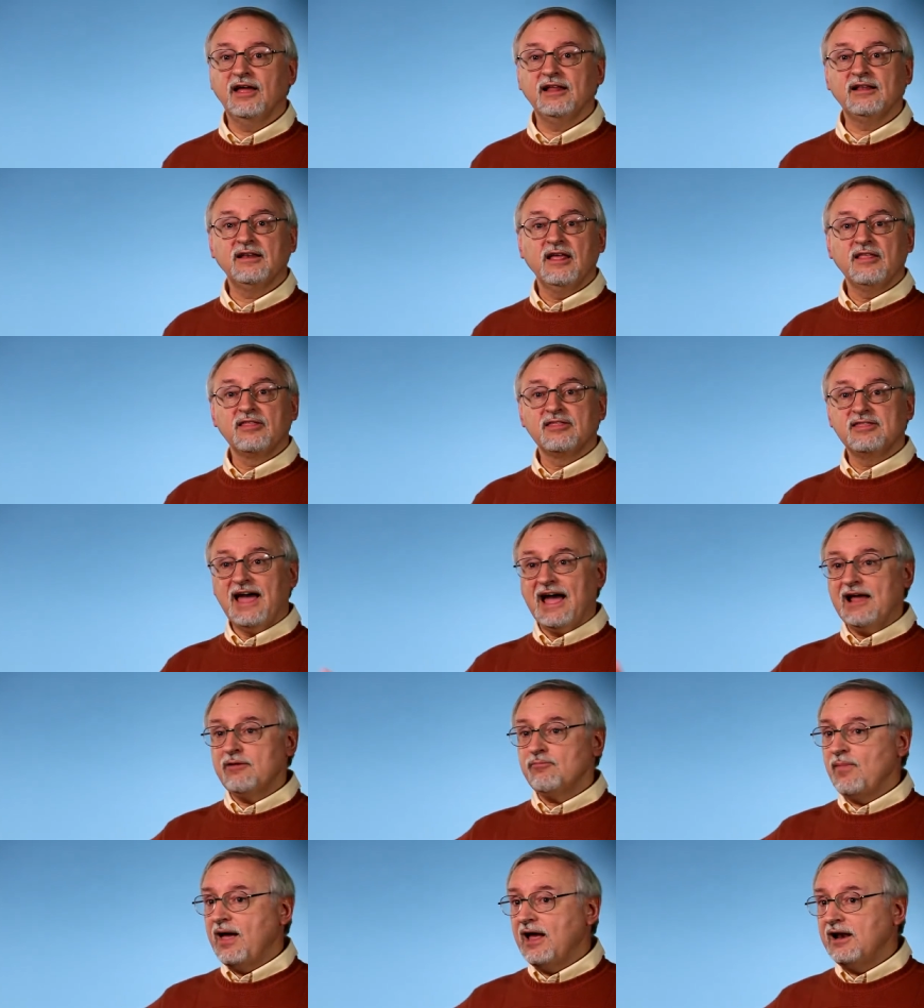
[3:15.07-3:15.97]

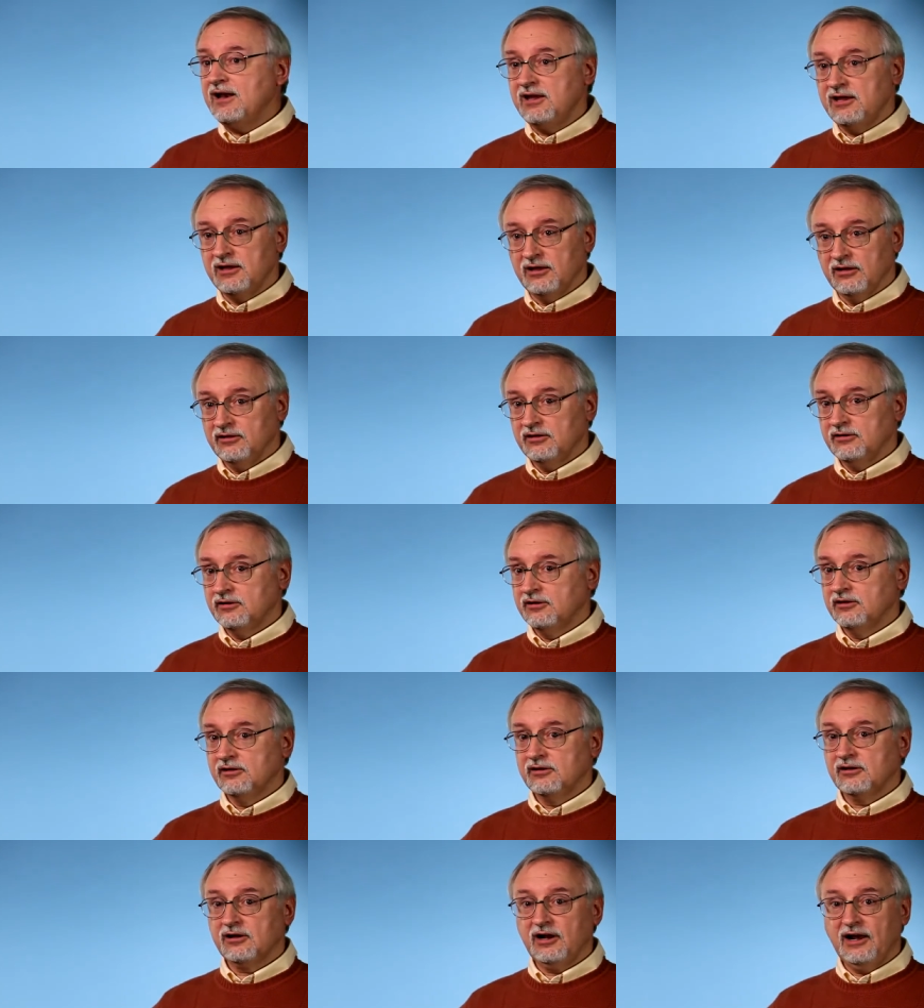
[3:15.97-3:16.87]
that many
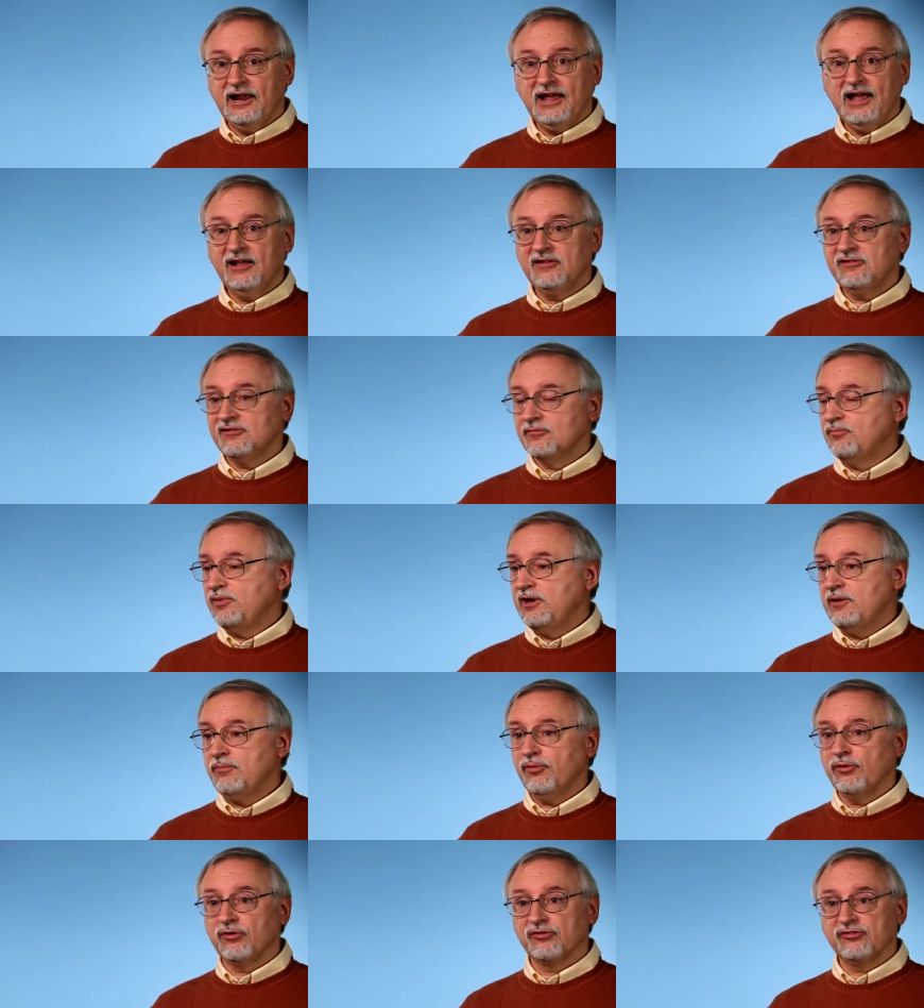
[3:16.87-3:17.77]
clans
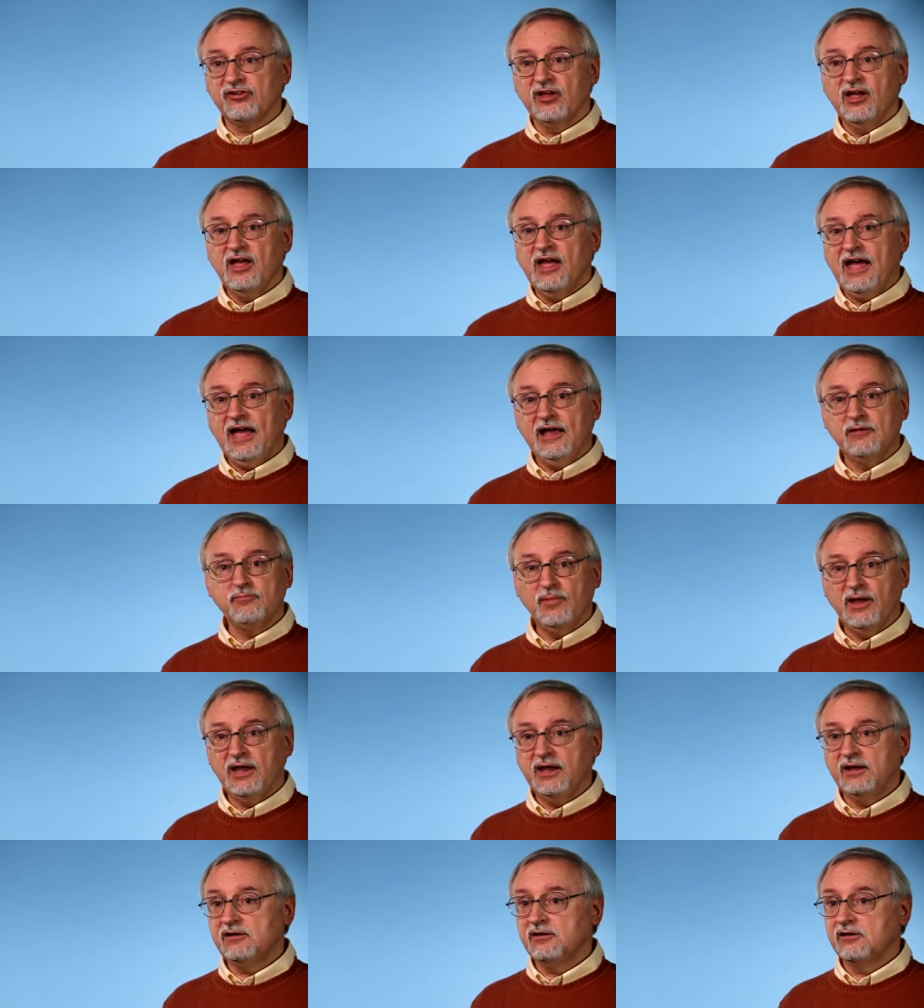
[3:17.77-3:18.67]
and peoples
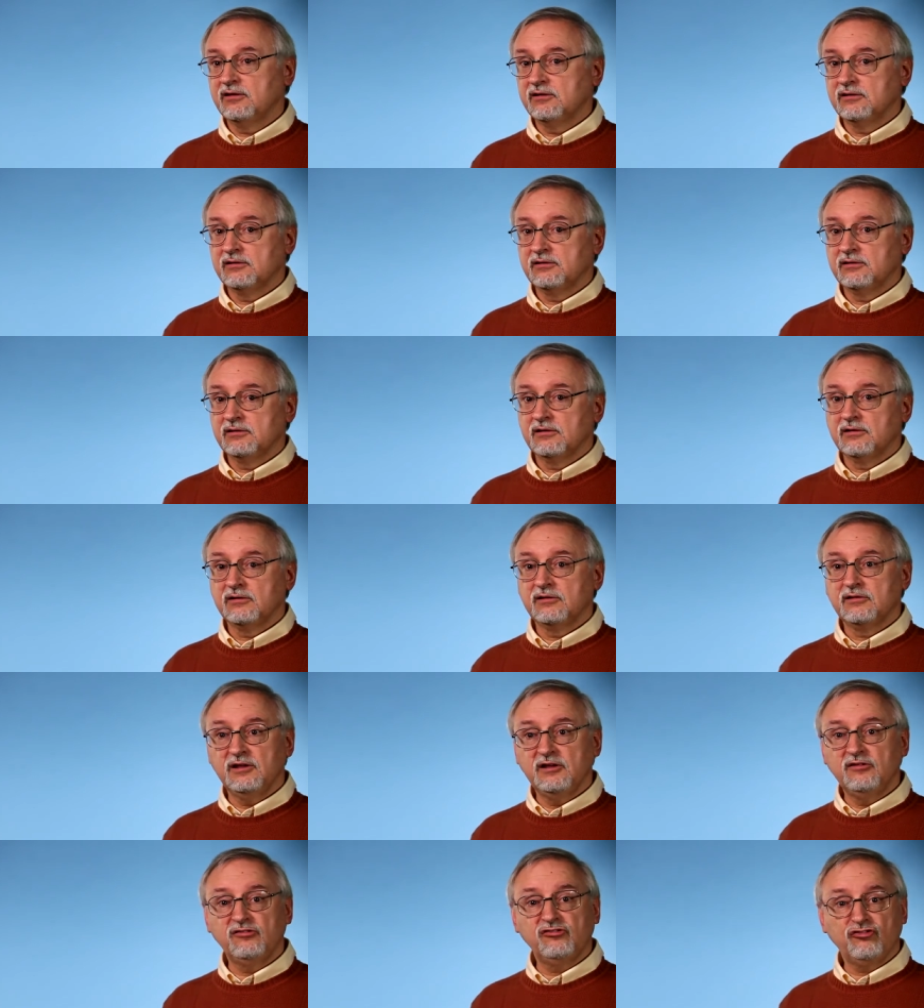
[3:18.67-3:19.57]
had made
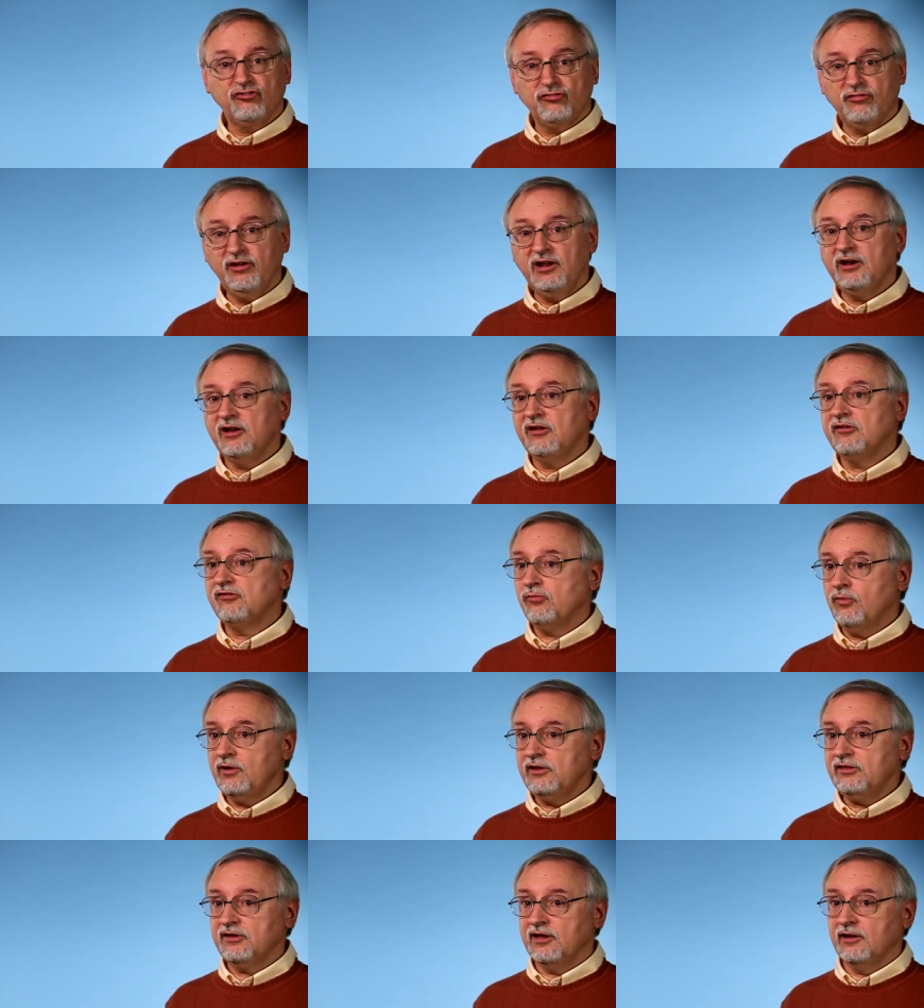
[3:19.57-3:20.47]
these
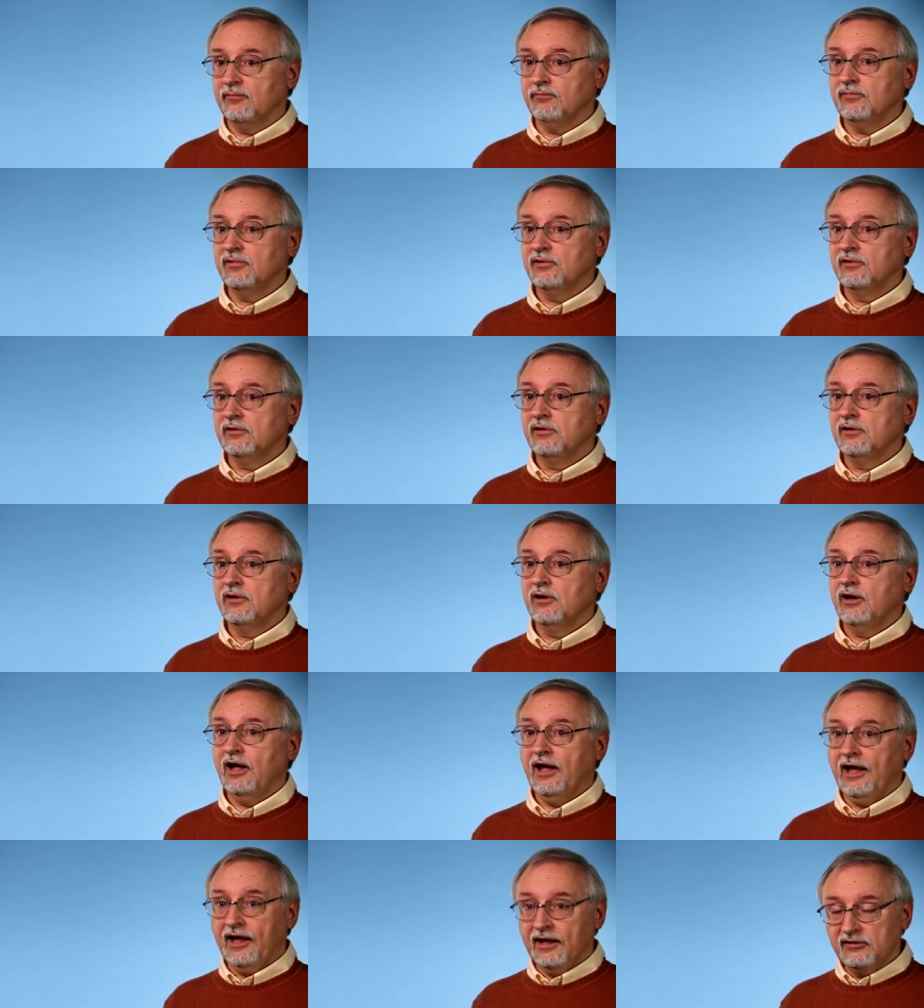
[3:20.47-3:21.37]
treaties with him
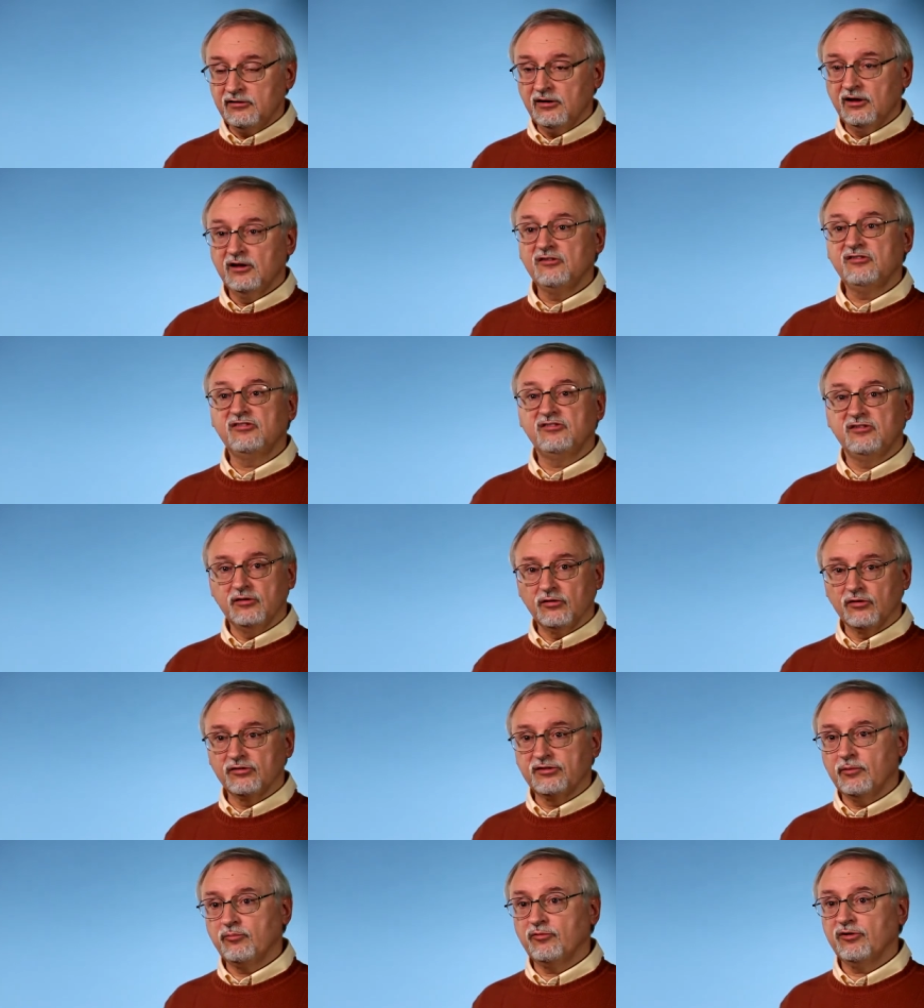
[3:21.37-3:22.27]
and
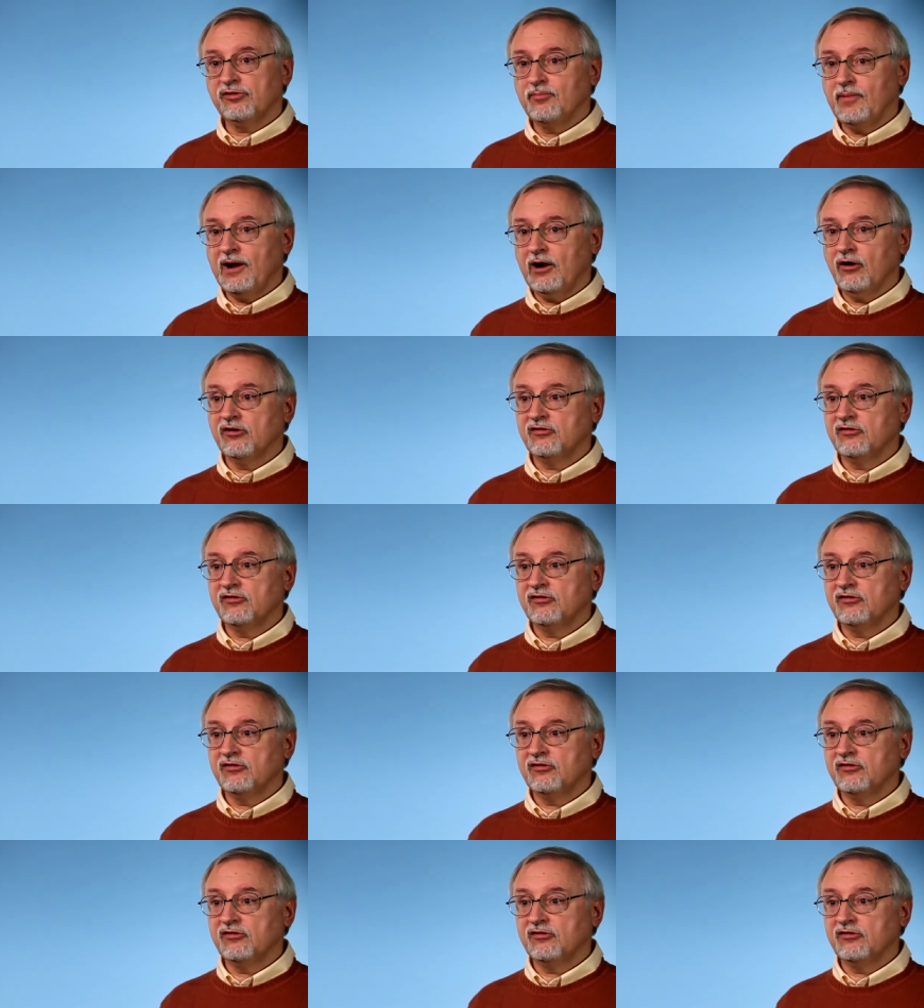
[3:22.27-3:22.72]
sealed them with